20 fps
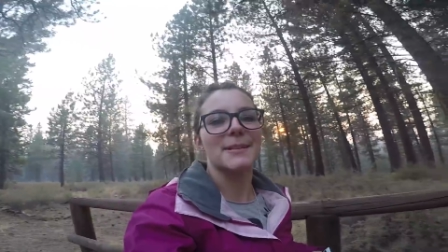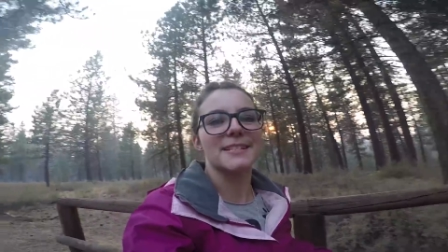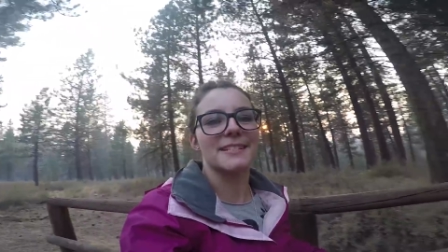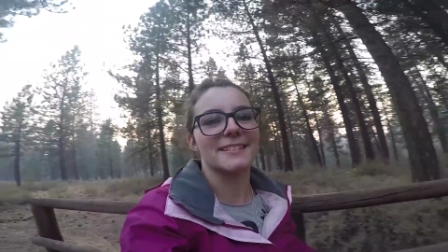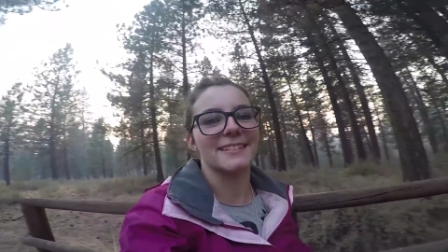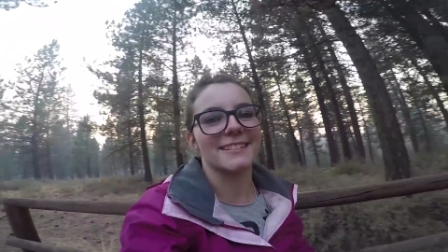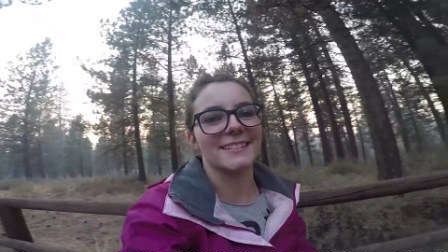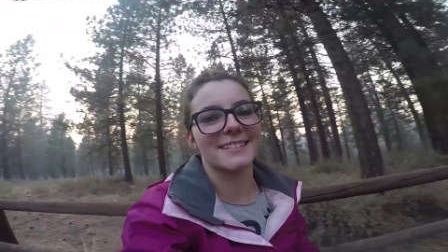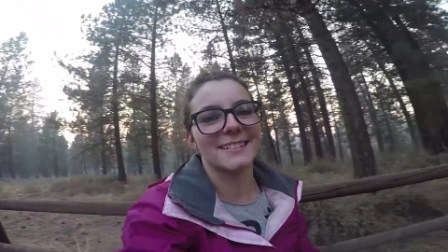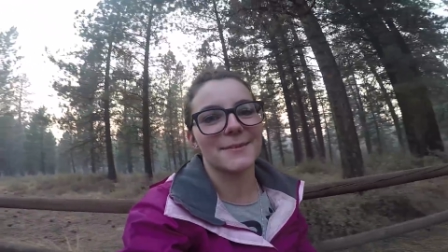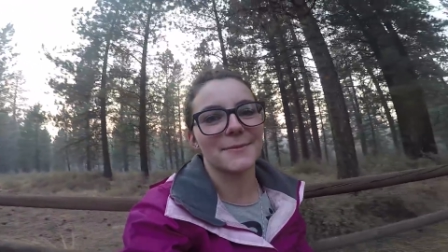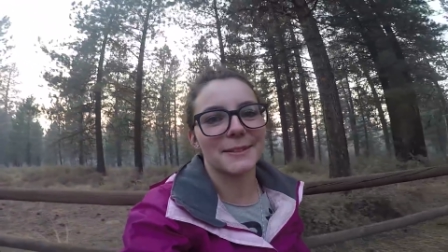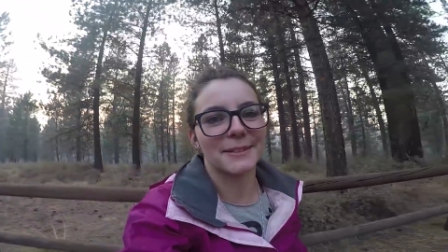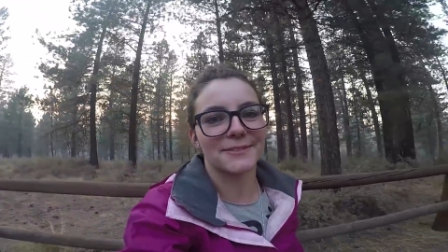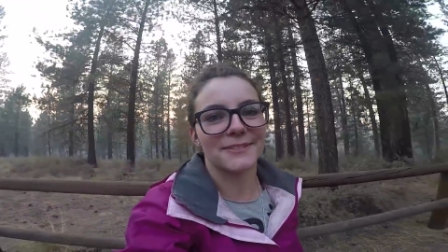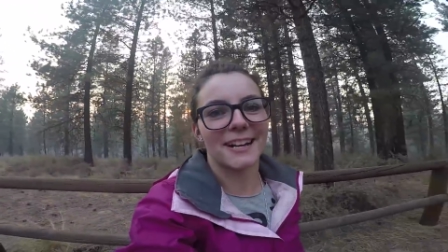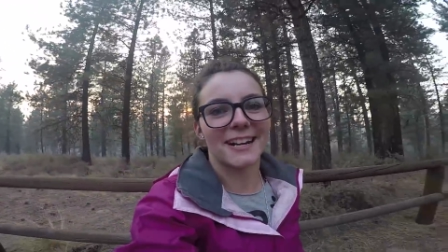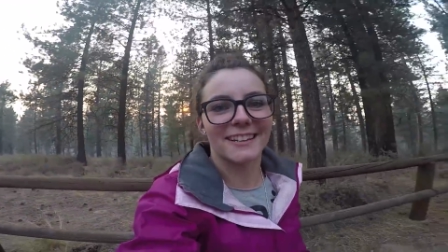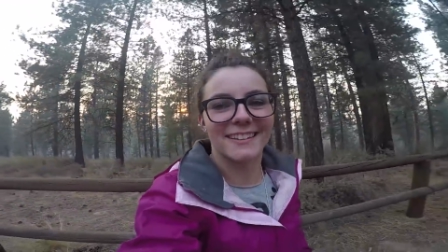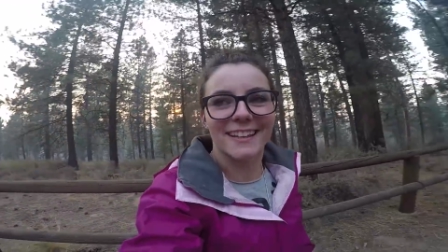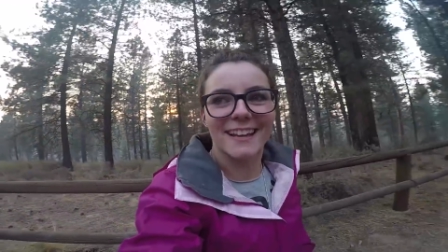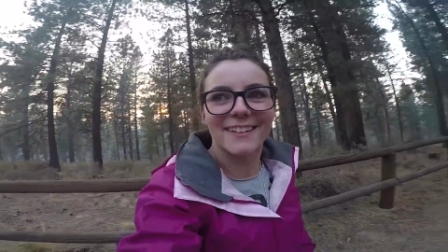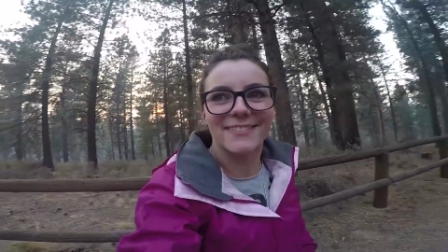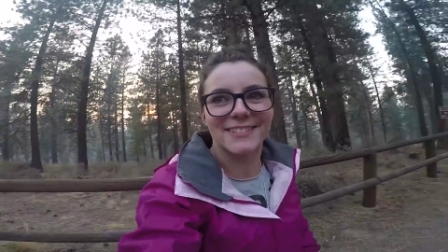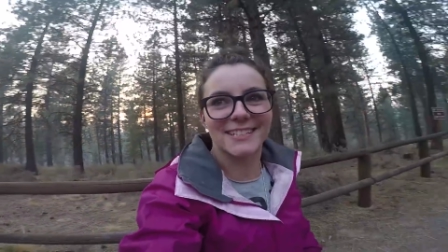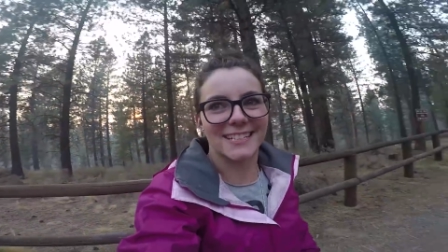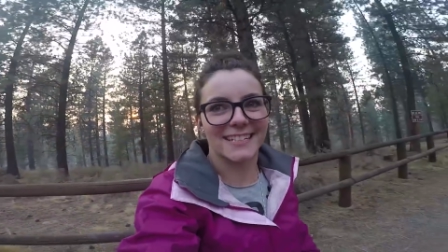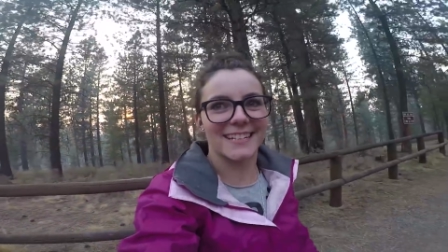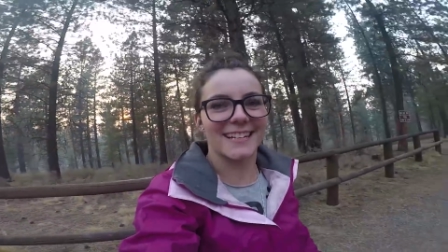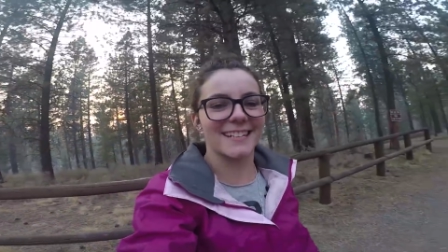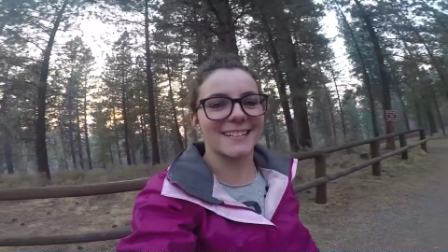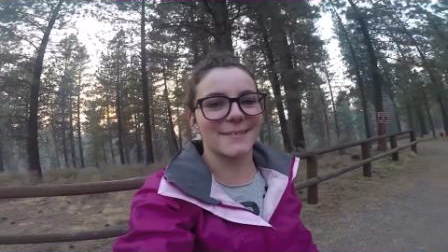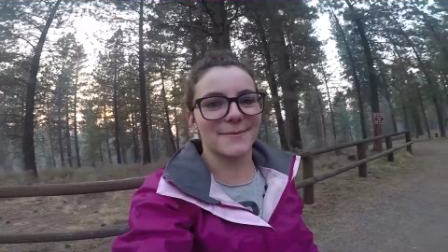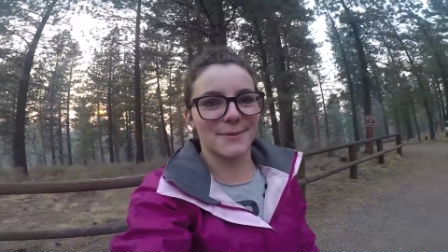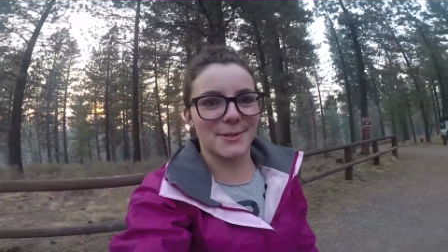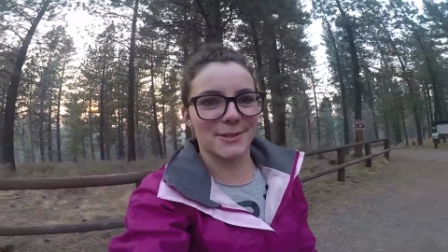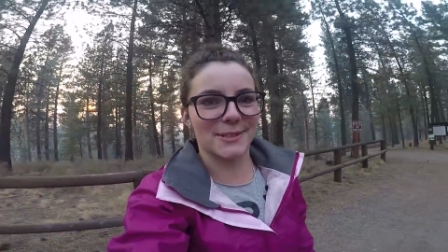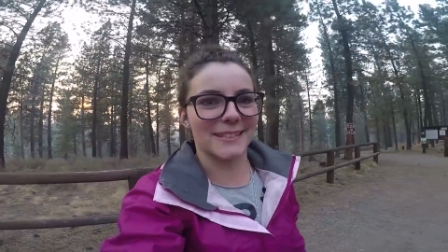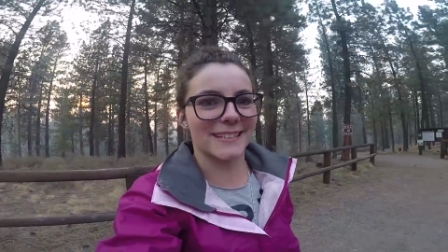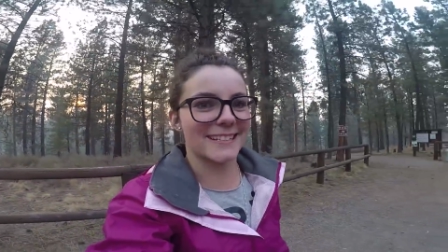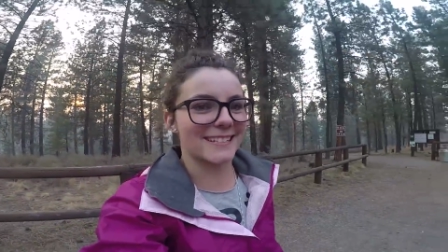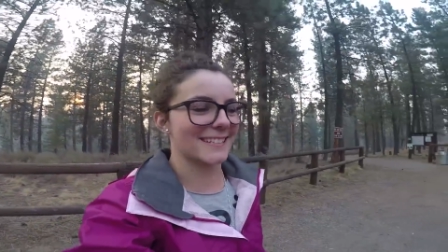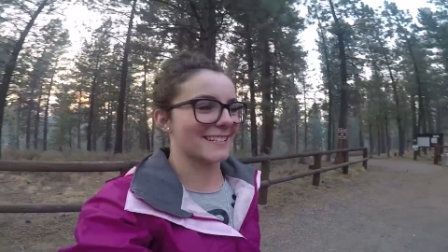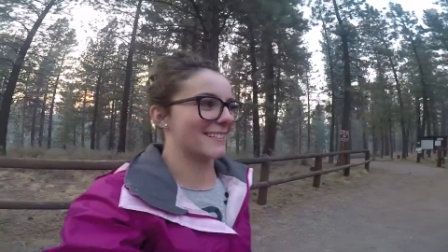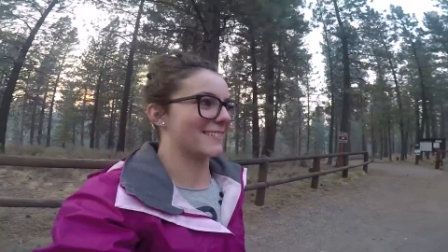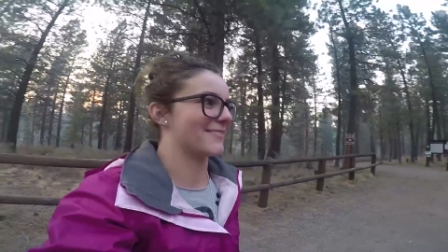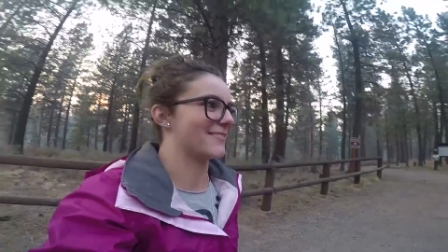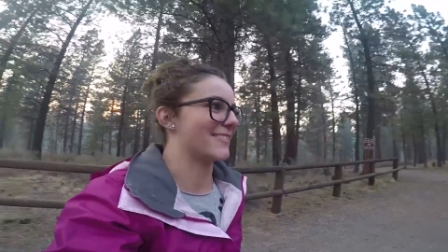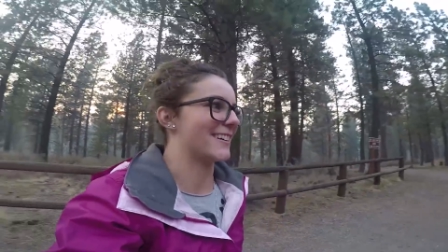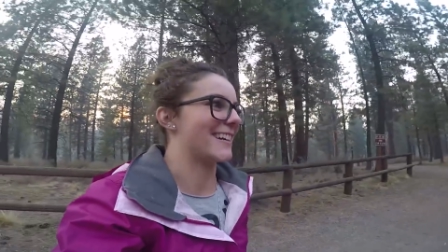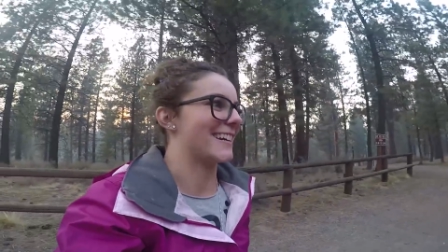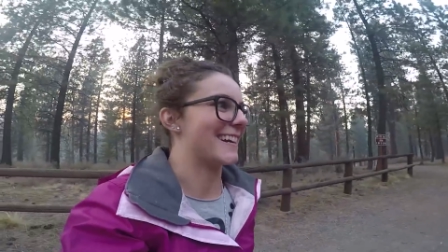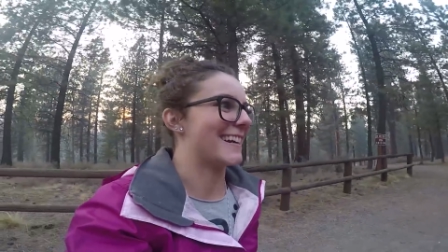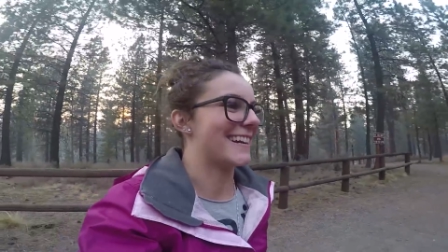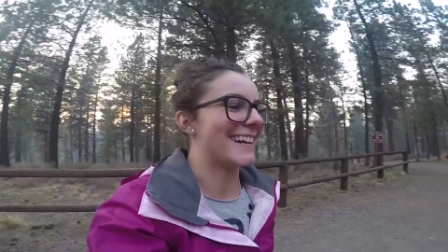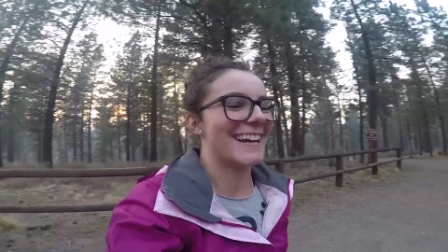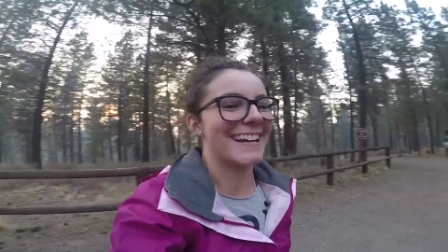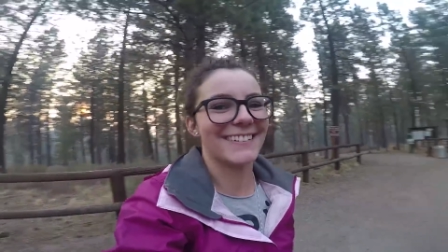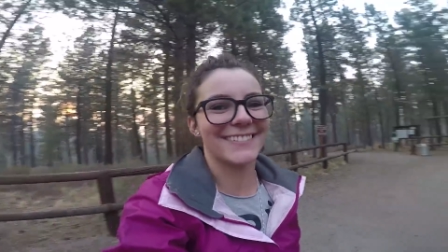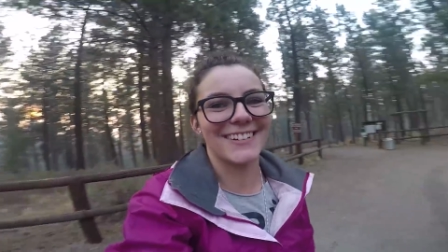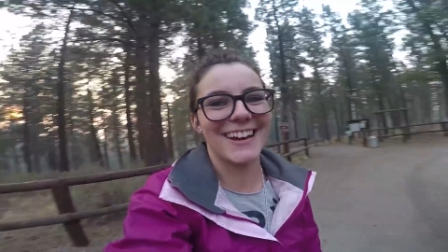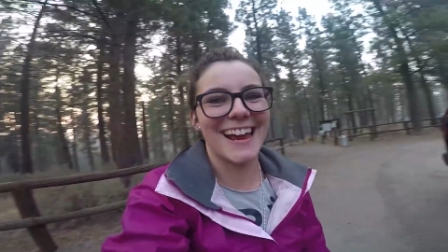I must have done something right in life to end up doing this on a Friday night,